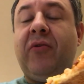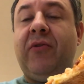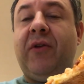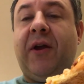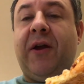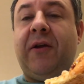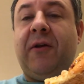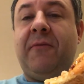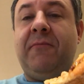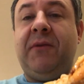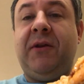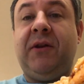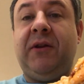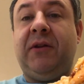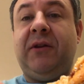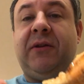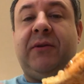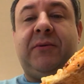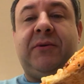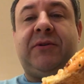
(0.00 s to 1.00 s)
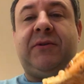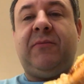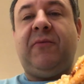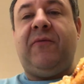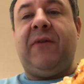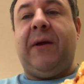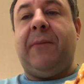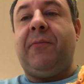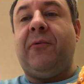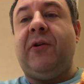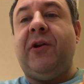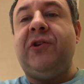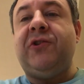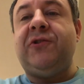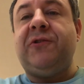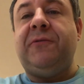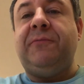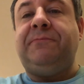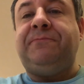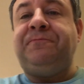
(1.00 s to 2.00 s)
that immediately there was some
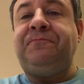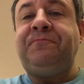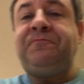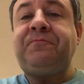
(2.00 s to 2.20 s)
evaporation.